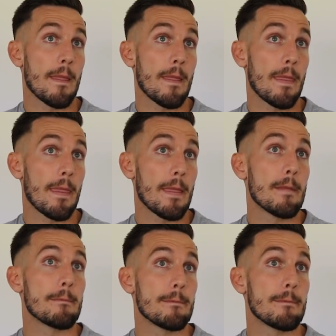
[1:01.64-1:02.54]
the manager,
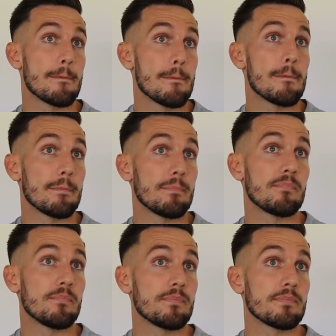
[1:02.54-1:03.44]
Peter Taylor, Terry
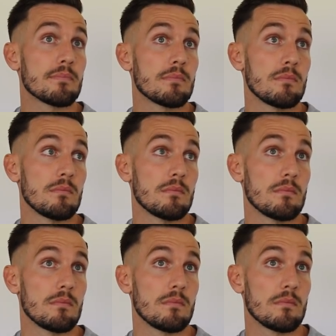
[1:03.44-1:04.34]
Harris here.
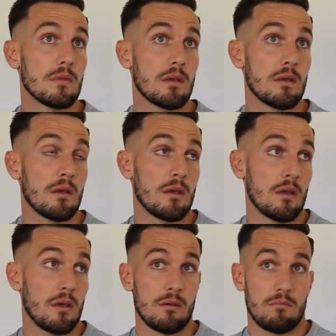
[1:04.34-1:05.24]
What are your sort of
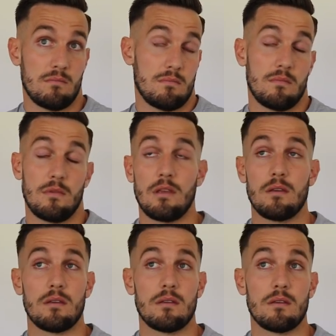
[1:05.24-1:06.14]
thoughts on working
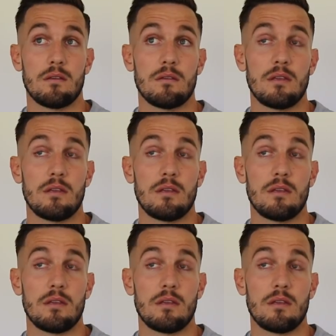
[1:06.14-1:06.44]
under them?